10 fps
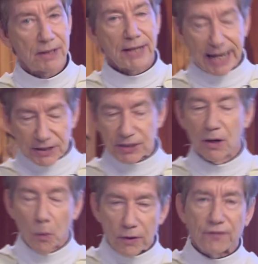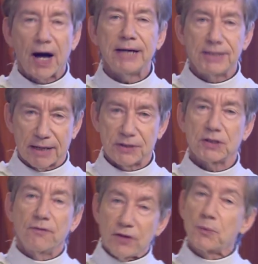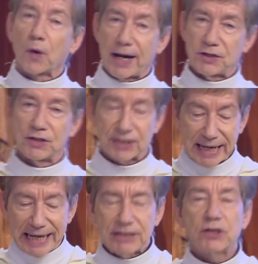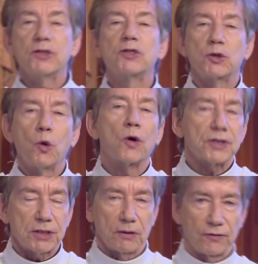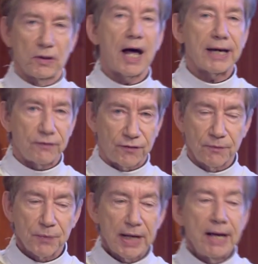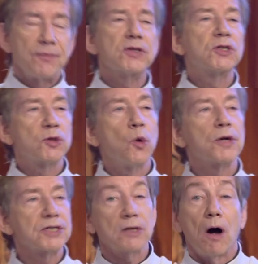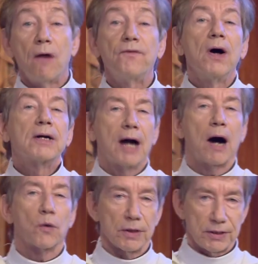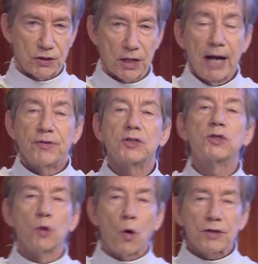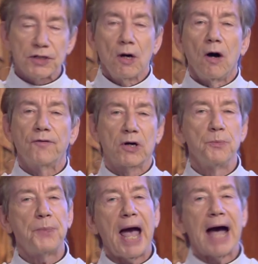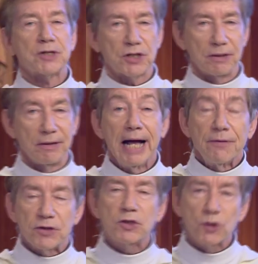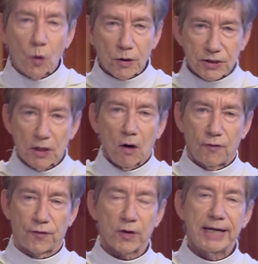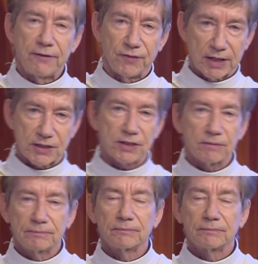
That's what a vine does for the branches. It's the source of life, the source of courage, the source of compassion, the source of forgiveness.